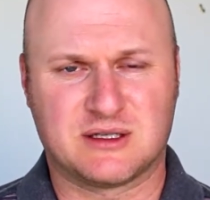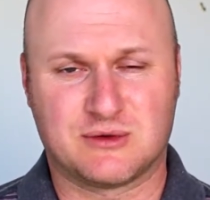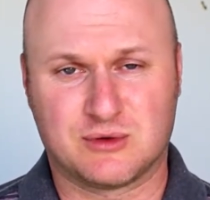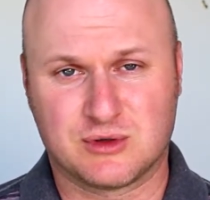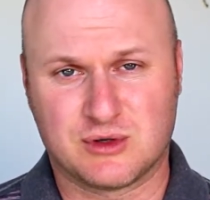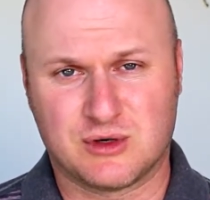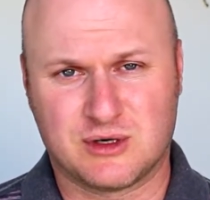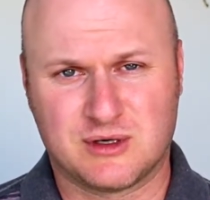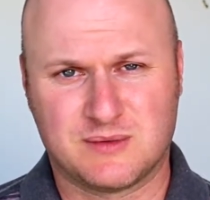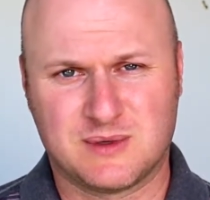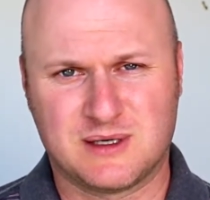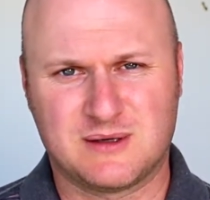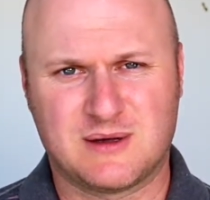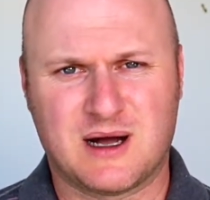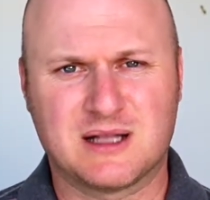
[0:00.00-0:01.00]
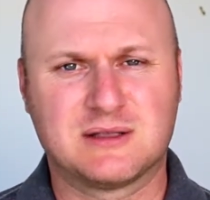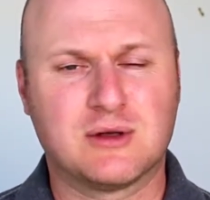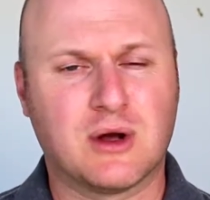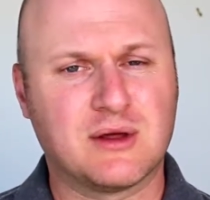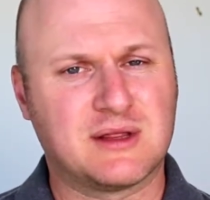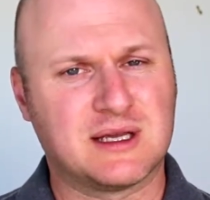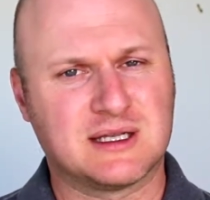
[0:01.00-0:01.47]
They're all gone. Well, I
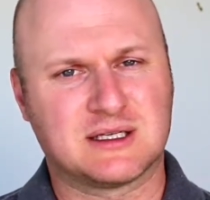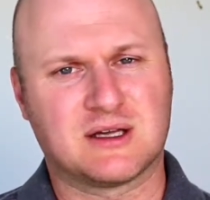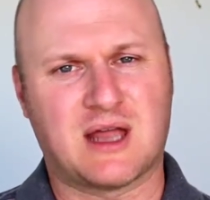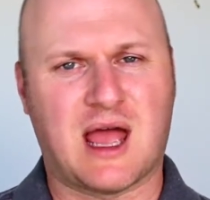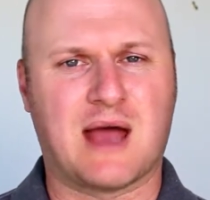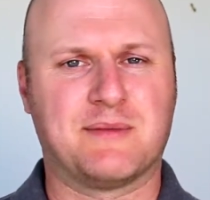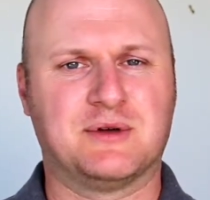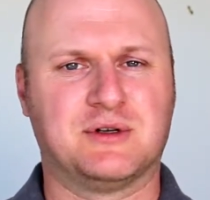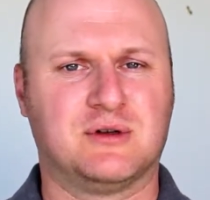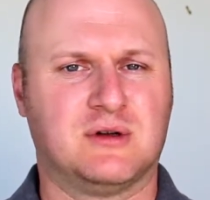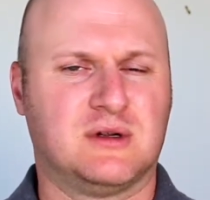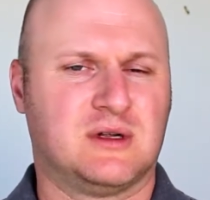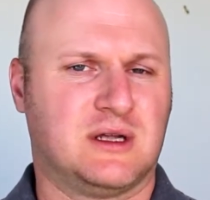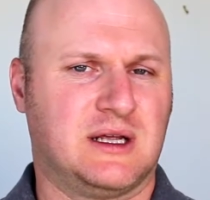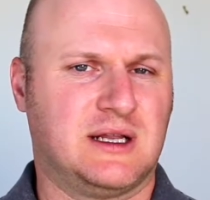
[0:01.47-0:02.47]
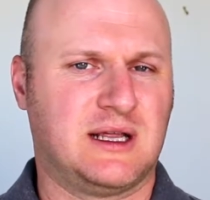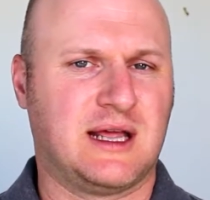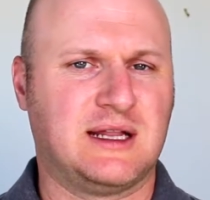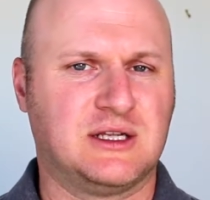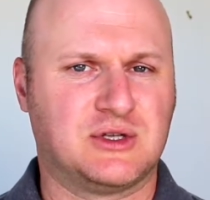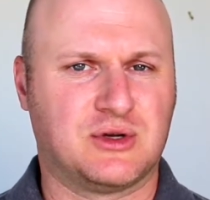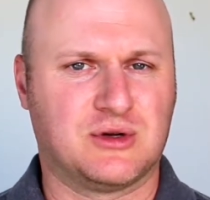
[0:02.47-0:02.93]
don't think it's going to happen in
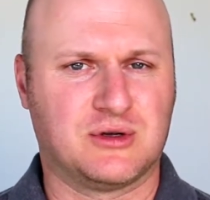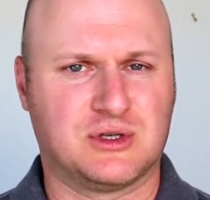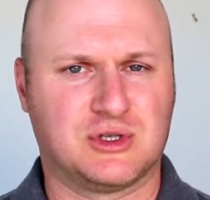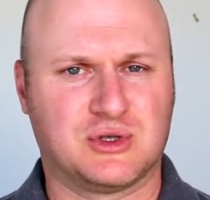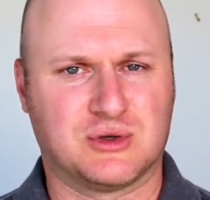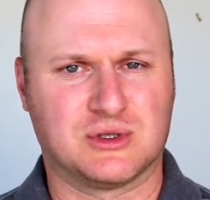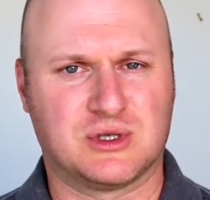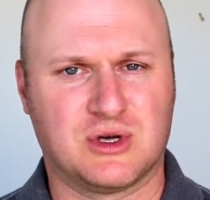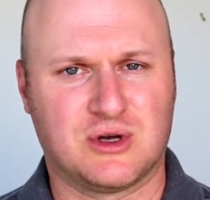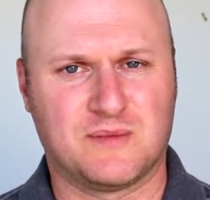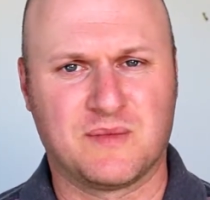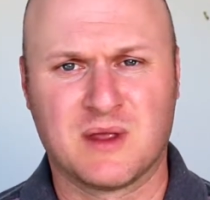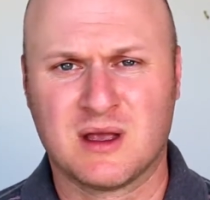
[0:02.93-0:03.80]
any short term.